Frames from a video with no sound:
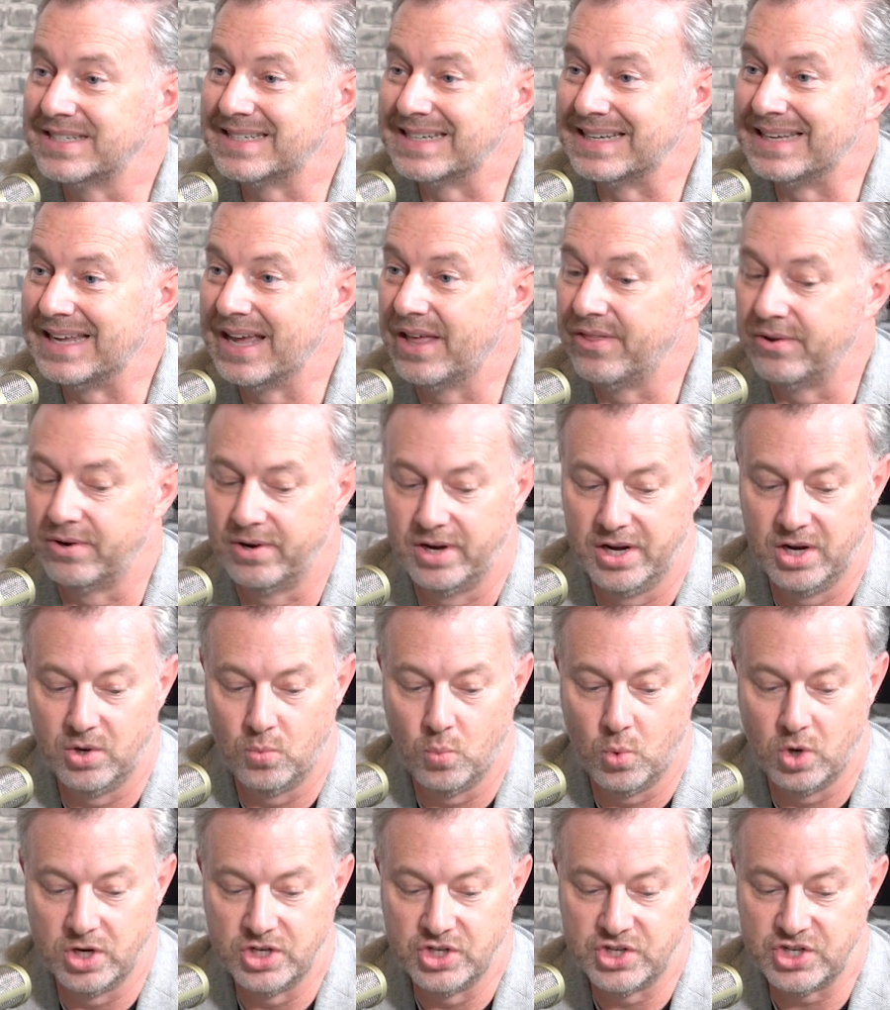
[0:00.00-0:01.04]
together
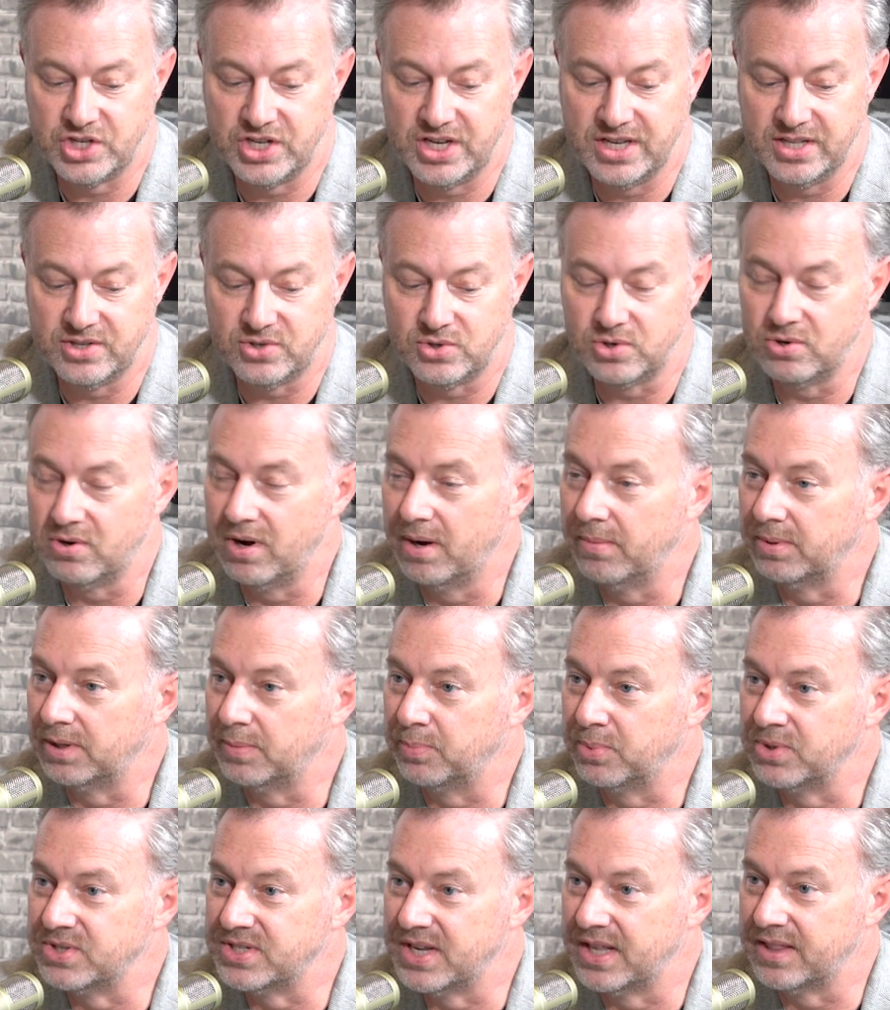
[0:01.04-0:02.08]
in one sheet, so you're able to
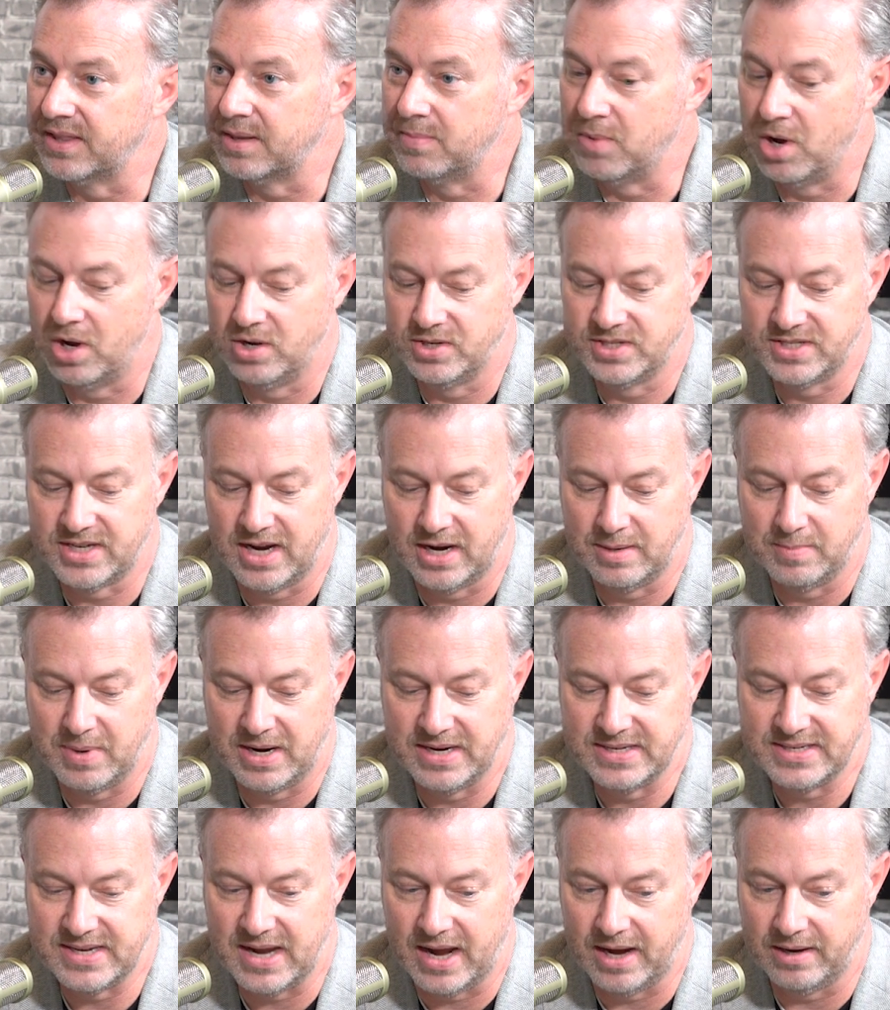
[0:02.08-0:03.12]
present them all side
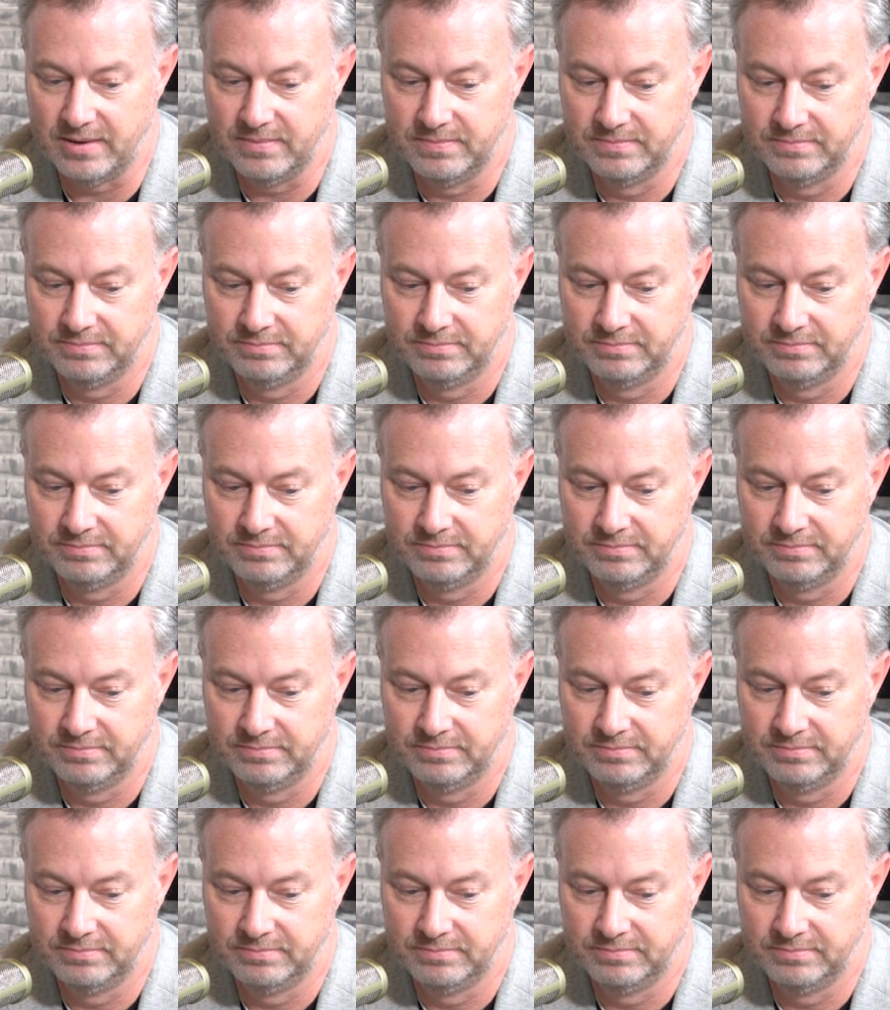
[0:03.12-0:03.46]
by side.